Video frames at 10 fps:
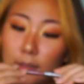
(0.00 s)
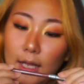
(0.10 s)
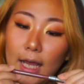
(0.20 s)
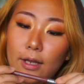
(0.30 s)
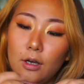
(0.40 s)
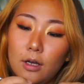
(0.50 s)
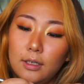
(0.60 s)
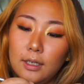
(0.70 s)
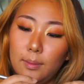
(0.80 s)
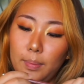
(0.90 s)
Light On
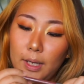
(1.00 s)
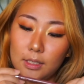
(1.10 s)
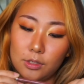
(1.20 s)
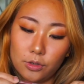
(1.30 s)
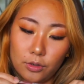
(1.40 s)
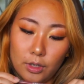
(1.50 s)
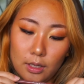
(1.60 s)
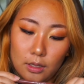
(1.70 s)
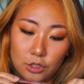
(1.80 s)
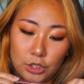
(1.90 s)
Lip Pencil in
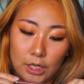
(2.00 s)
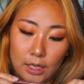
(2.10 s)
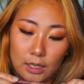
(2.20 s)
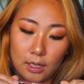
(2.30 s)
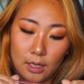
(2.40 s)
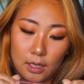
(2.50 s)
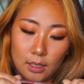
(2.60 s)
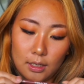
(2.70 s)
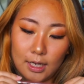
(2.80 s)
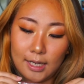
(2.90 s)
the shade
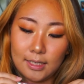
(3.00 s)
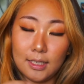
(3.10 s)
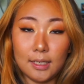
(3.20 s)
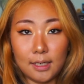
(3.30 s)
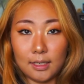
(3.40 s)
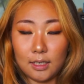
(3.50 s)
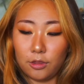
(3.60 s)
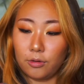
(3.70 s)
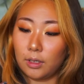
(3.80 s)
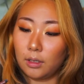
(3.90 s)

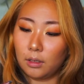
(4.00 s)
1993.